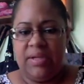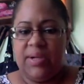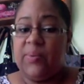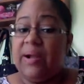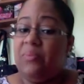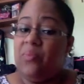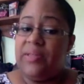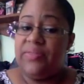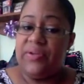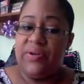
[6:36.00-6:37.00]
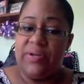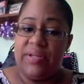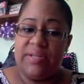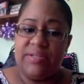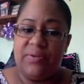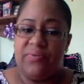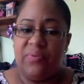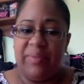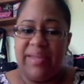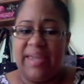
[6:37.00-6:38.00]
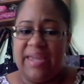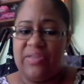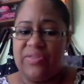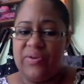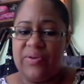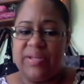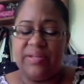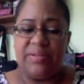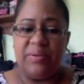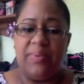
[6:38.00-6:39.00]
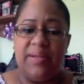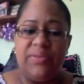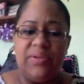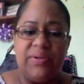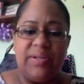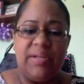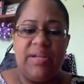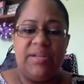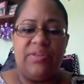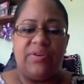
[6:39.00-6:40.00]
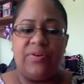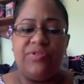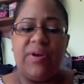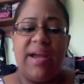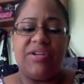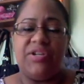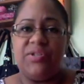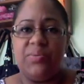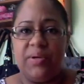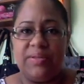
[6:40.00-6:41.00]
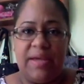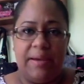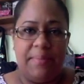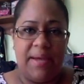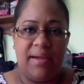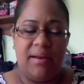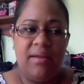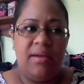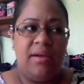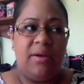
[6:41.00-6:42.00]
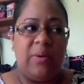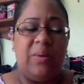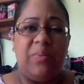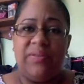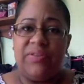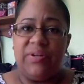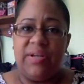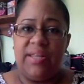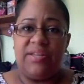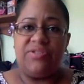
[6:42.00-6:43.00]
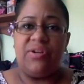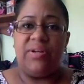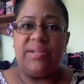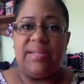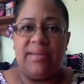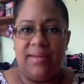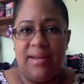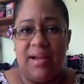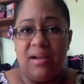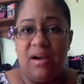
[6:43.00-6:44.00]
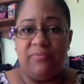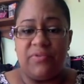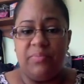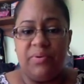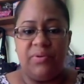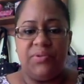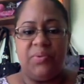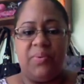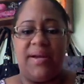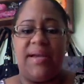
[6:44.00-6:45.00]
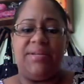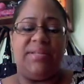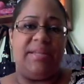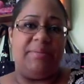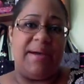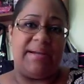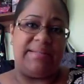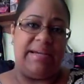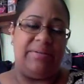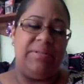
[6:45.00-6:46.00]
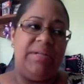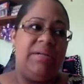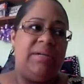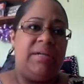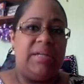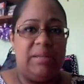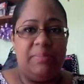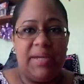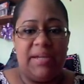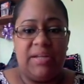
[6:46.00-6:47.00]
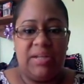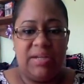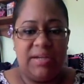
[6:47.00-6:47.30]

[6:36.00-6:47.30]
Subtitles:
around 1:30, so from like 8:30 till 1:30, the contractions weren't that bad. Around 1:30 they started to get uncomfortable to where I had to lay back down in the bed.